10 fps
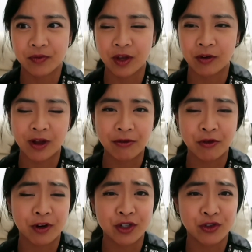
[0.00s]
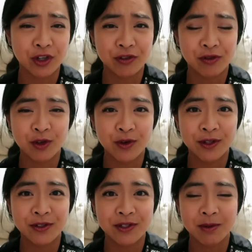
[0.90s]
I don't know, after I drink
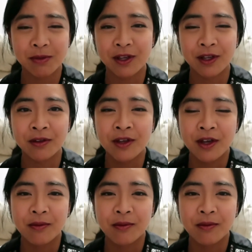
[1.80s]
fluids or something,